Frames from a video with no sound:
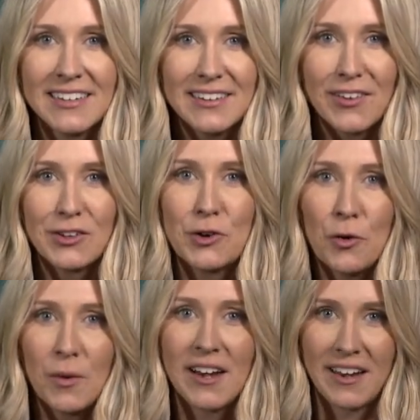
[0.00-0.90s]
You know, you
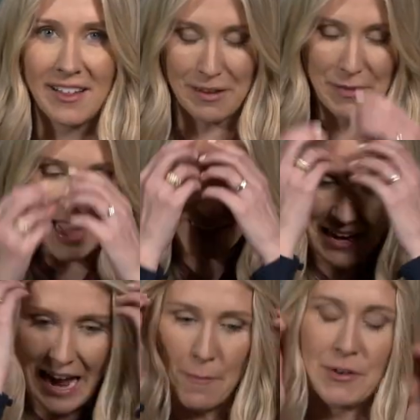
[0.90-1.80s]
don't want anything bad to
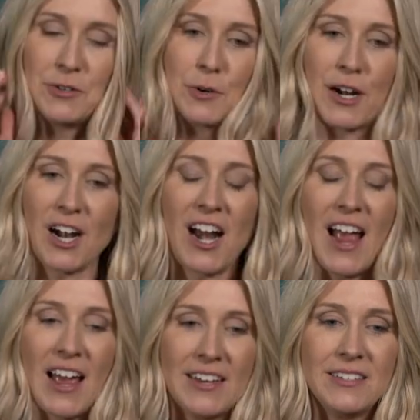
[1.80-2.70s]
happen to her.
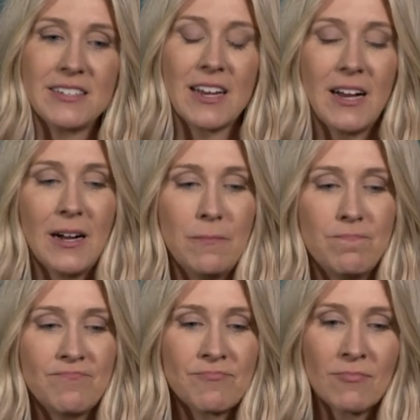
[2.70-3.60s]
And um,